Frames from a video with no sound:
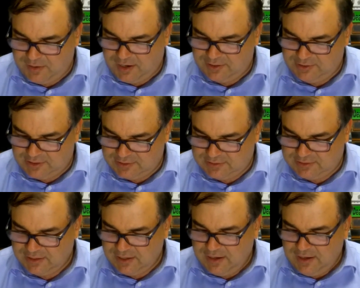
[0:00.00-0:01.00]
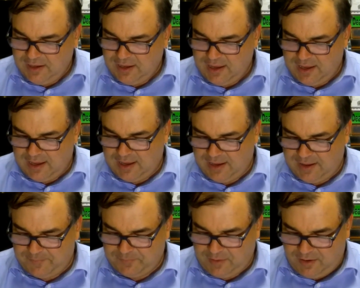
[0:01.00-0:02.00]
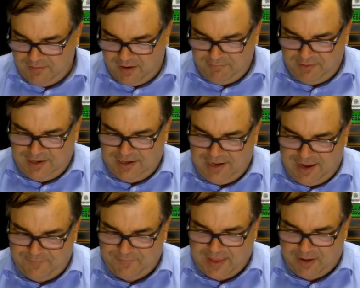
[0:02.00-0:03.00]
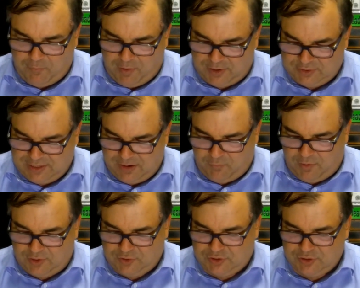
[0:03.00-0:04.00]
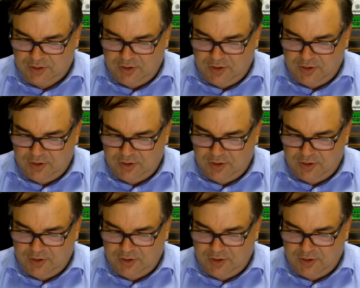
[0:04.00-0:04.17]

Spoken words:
I just, I really love that watch. That watch,